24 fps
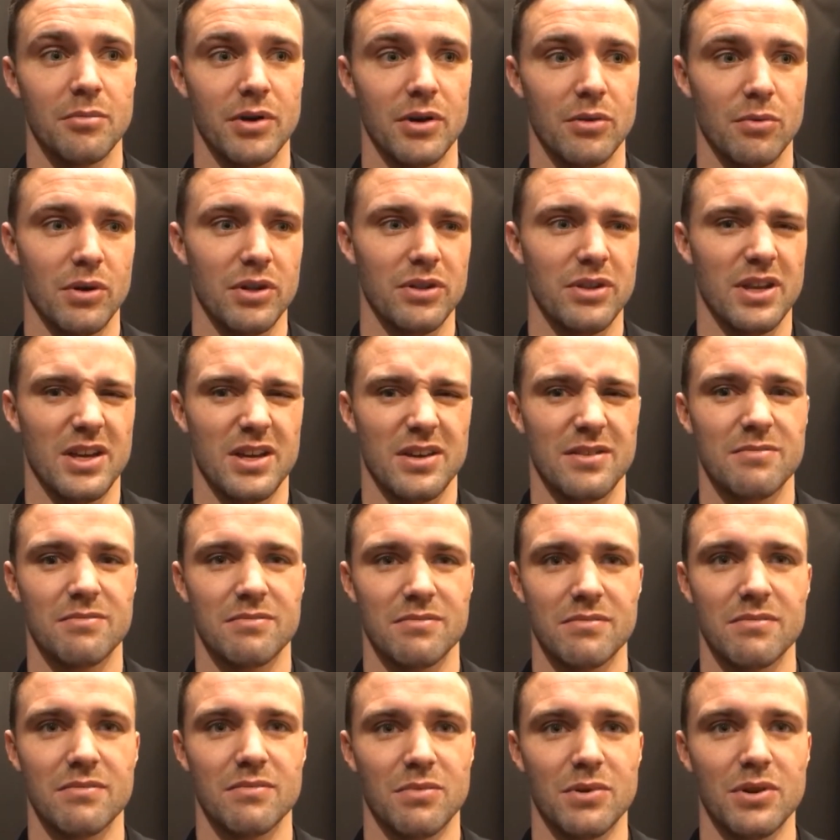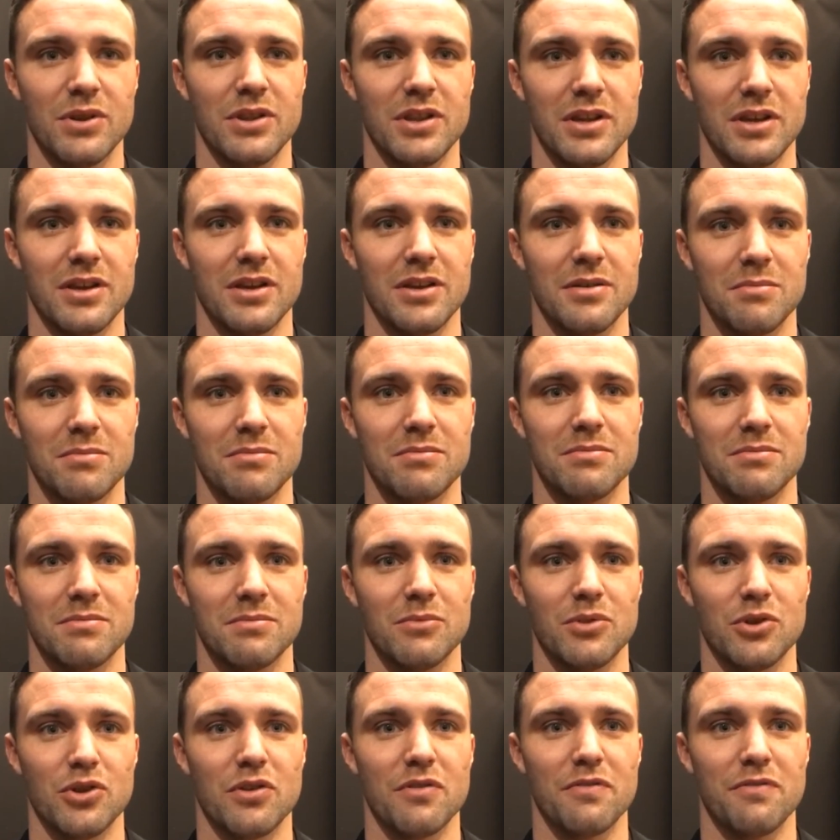but one that I'm
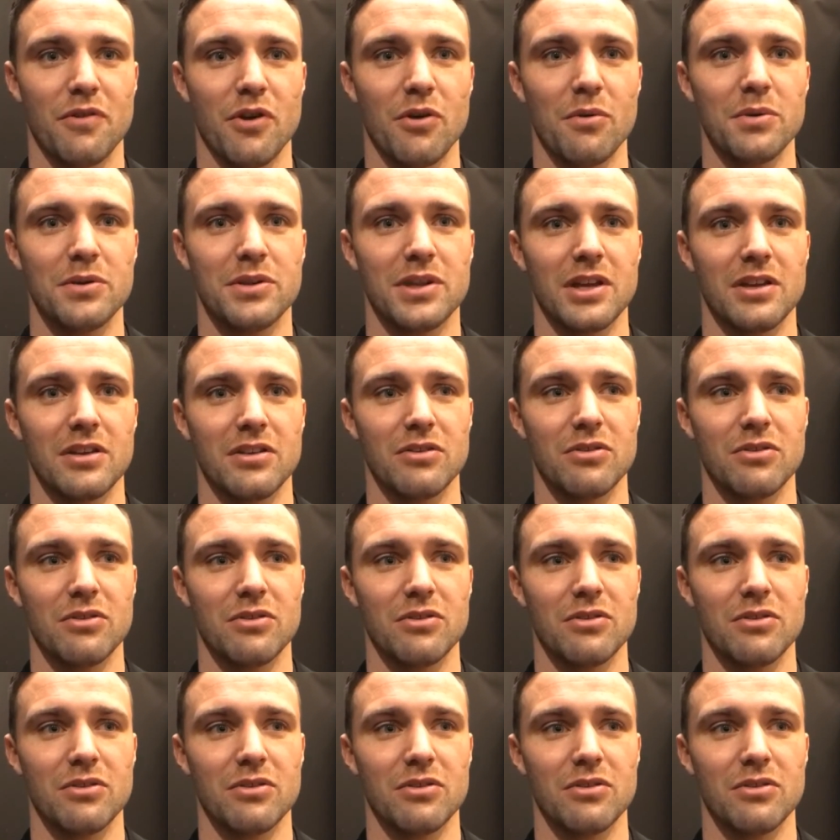looking forward to.